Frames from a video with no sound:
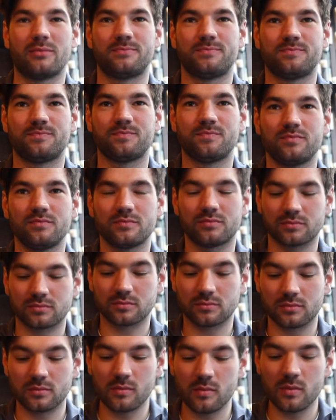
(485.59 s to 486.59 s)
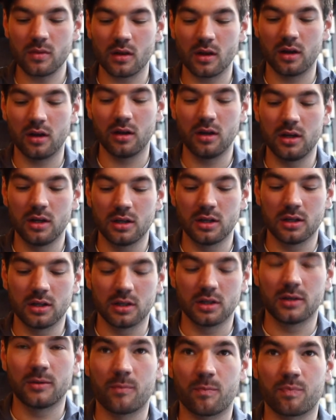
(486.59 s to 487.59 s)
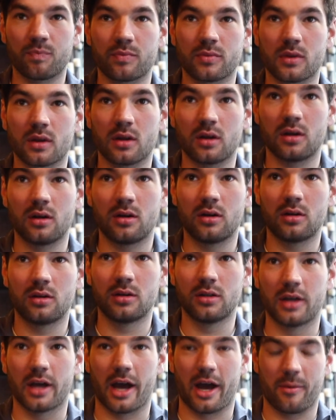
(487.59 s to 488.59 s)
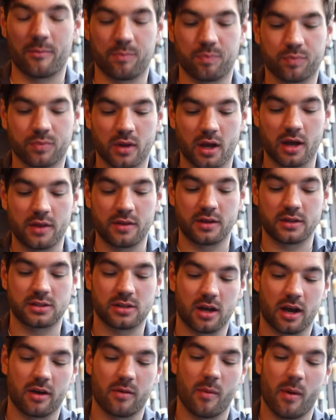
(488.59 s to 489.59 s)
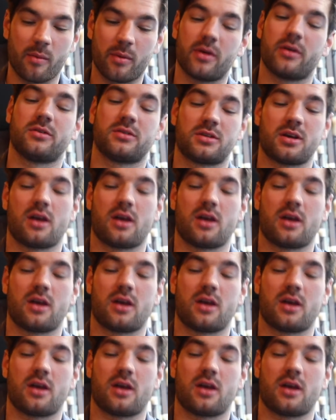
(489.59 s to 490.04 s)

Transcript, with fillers: I agree with that. I like the lemon. I like when we put the lemon on it the most. Yeah, and this I remember it was